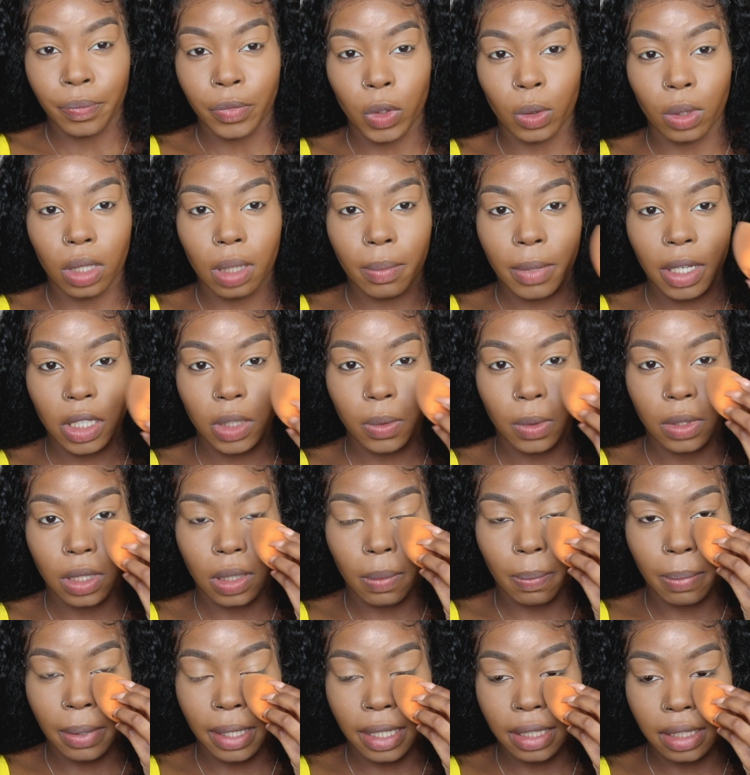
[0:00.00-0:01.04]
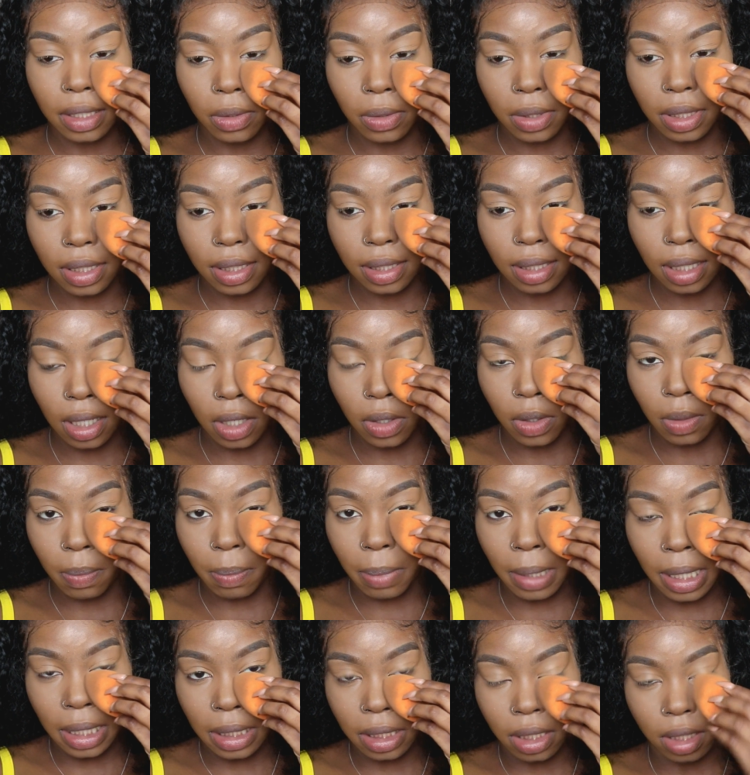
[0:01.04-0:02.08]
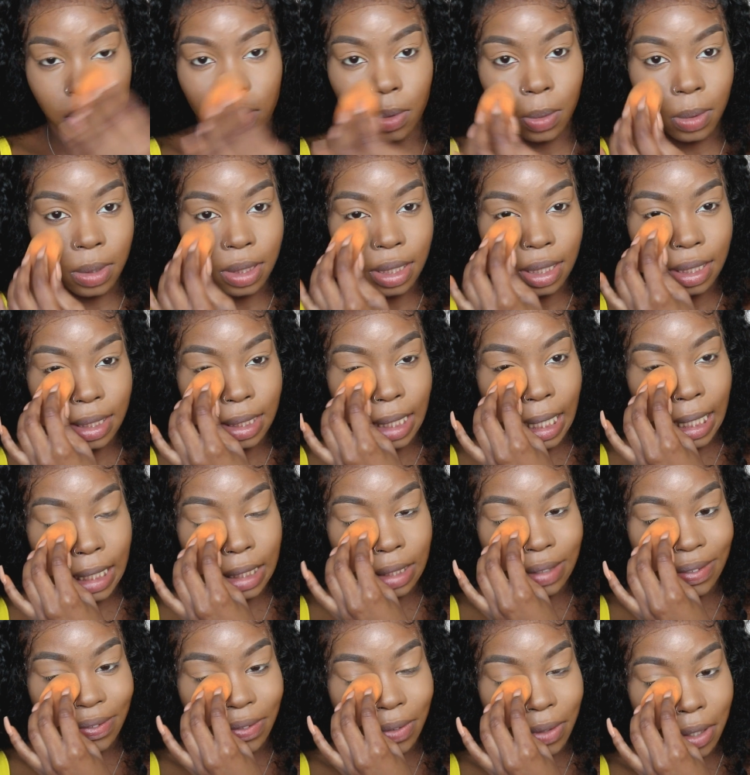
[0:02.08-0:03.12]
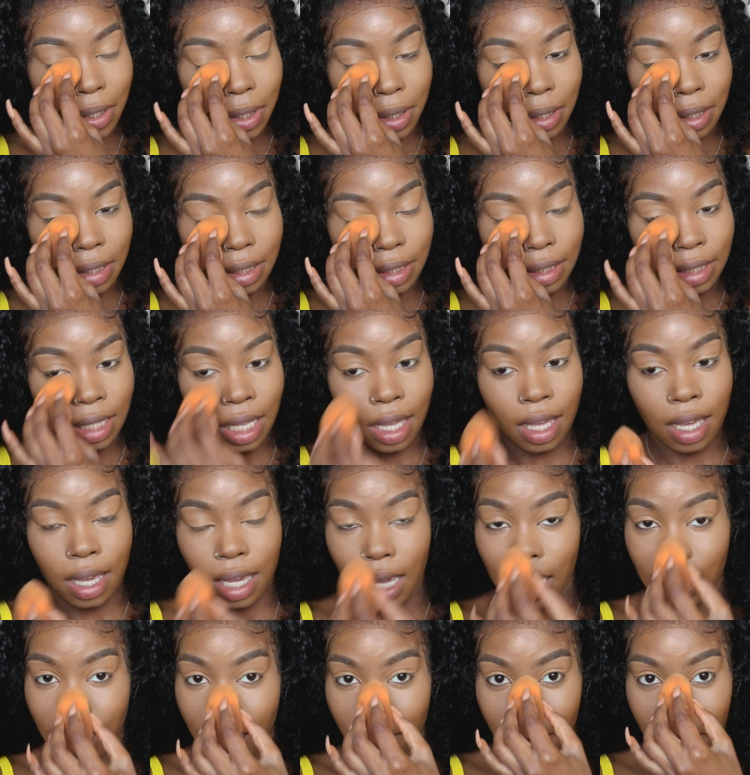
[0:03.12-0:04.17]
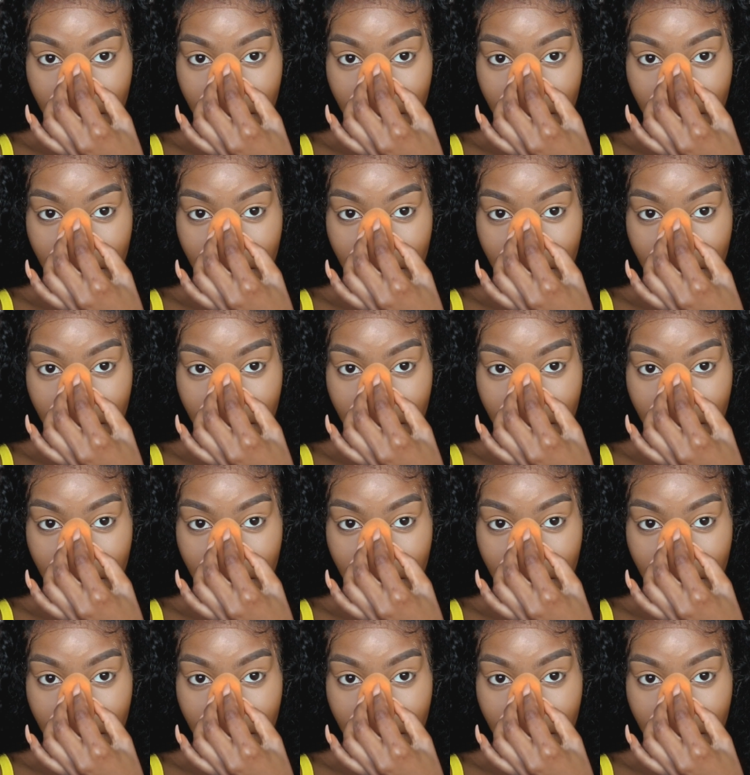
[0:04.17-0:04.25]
You want to make sure when you blend your concealer, you blend it towards the sides of your nose and then